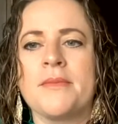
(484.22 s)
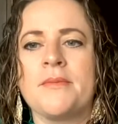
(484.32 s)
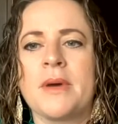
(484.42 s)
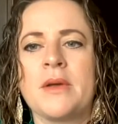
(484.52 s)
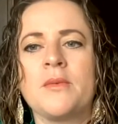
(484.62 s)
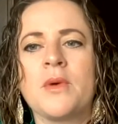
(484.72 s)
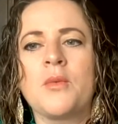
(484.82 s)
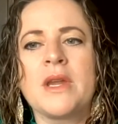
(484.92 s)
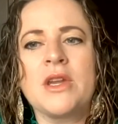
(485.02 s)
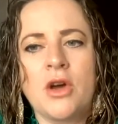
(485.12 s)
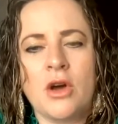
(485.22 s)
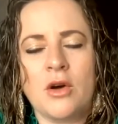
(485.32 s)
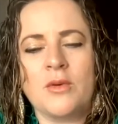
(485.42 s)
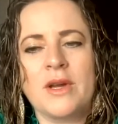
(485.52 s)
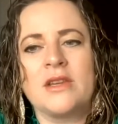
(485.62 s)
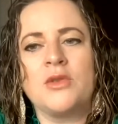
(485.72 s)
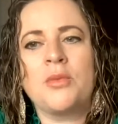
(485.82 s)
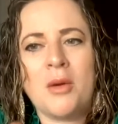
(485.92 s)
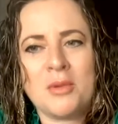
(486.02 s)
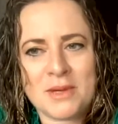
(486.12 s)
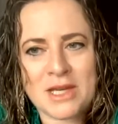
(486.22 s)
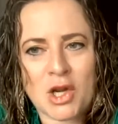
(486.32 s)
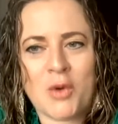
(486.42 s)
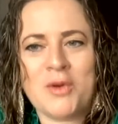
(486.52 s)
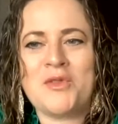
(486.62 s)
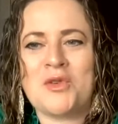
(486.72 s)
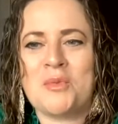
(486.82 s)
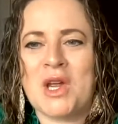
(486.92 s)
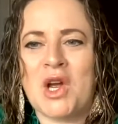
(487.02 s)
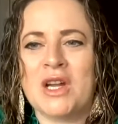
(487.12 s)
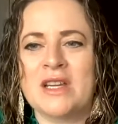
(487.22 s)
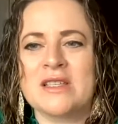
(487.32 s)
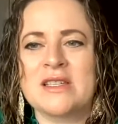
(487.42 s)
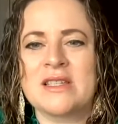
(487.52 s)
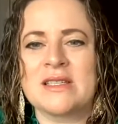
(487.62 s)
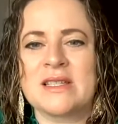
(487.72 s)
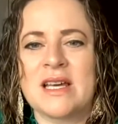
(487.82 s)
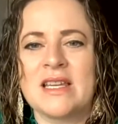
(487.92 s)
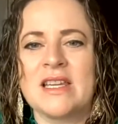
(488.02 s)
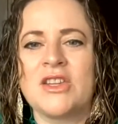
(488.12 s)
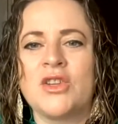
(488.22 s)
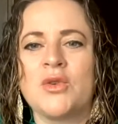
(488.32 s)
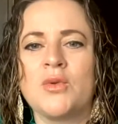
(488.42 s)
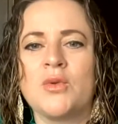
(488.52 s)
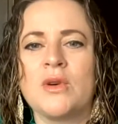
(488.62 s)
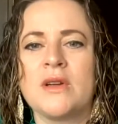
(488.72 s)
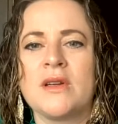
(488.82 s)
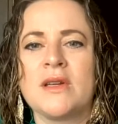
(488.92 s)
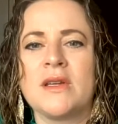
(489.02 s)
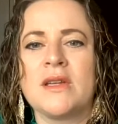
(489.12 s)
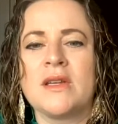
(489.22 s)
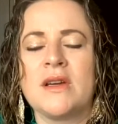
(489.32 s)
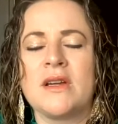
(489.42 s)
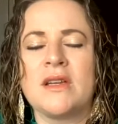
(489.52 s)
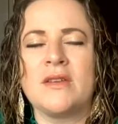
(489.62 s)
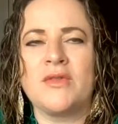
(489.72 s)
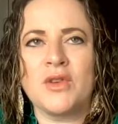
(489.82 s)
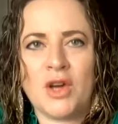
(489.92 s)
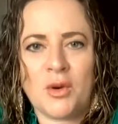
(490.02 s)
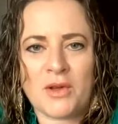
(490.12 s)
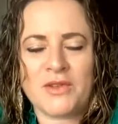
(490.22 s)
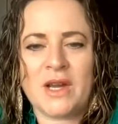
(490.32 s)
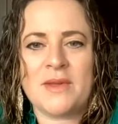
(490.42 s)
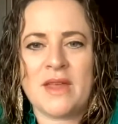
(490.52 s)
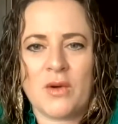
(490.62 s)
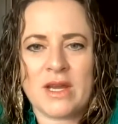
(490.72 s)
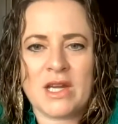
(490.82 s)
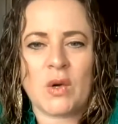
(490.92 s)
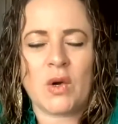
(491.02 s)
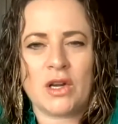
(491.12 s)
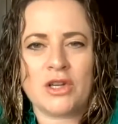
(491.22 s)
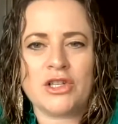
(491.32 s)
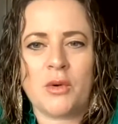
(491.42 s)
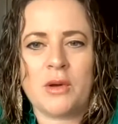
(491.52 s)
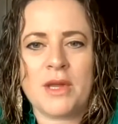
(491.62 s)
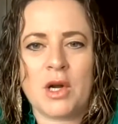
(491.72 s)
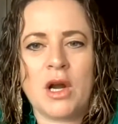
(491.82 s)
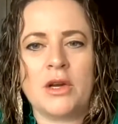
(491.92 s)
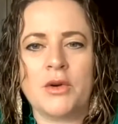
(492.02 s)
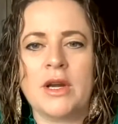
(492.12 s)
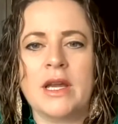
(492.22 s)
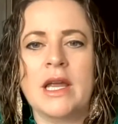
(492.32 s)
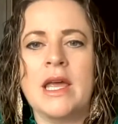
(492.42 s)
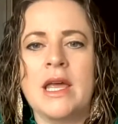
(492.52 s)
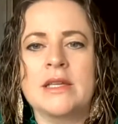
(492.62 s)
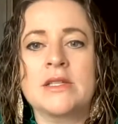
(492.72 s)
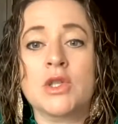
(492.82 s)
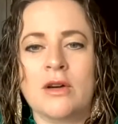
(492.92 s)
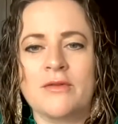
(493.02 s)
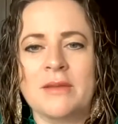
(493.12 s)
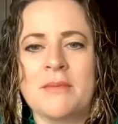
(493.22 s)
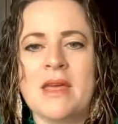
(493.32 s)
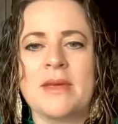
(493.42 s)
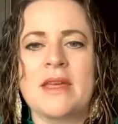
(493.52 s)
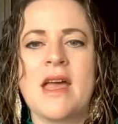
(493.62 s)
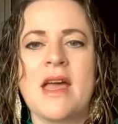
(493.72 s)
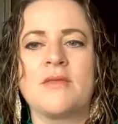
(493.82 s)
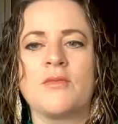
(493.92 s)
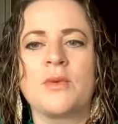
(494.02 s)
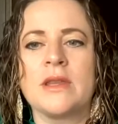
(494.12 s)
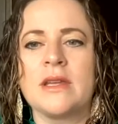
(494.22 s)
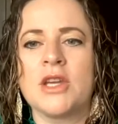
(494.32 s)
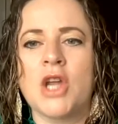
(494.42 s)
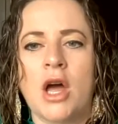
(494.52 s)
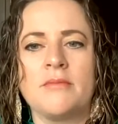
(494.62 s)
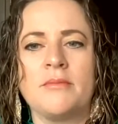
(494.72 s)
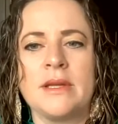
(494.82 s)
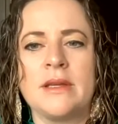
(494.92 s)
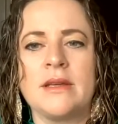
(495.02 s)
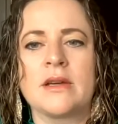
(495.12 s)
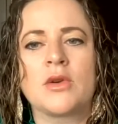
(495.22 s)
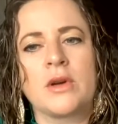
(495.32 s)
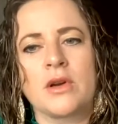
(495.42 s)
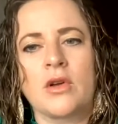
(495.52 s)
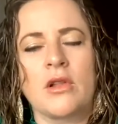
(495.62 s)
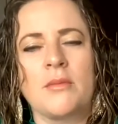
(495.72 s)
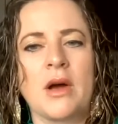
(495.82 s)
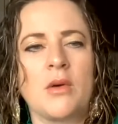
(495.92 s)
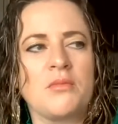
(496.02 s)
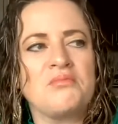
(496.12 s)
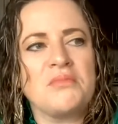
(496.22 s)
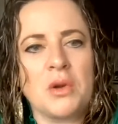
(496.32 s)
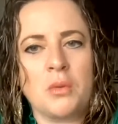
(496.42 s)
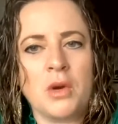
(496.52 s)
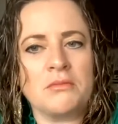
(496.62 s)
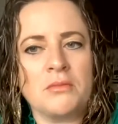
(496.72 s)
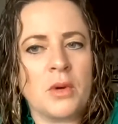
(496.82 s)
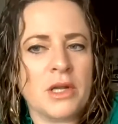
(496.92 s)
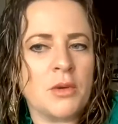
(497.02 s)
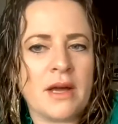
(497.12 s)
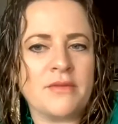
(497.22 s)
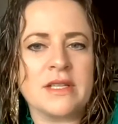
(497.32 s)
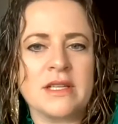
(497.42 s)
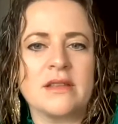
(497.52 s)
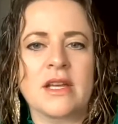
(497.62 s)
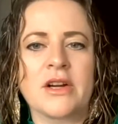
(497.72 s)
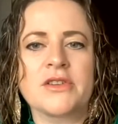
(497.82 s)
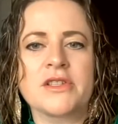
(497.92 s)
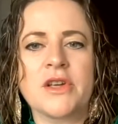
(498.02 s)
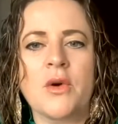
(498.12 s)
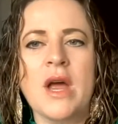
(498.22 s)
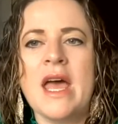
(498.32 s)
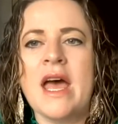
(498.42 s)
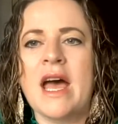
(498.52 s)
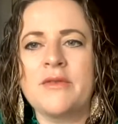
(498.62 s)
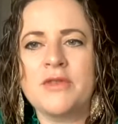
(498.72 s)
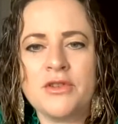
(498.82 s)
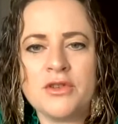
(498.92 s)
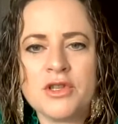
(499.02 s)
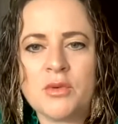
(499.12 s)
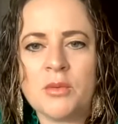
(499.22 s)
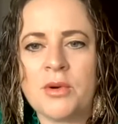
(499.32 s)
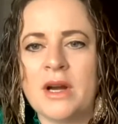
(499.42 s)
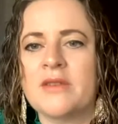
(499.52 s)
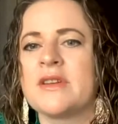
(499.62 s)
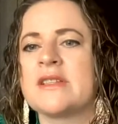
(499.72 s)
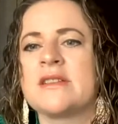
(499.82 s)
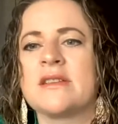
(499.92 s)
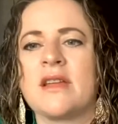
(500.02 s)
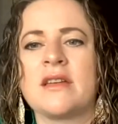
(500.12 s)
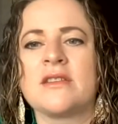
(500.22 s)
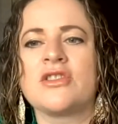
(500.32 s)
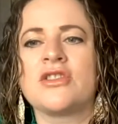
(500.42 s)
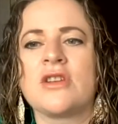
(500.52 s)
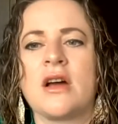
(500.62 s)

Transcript: But what we know, and you probably know if you're being honest, is that if you go all day without eating, are going to show up there hungry, starving maybe, and really not be critical about what you have to eat there. So have your usual breakfast and lunch.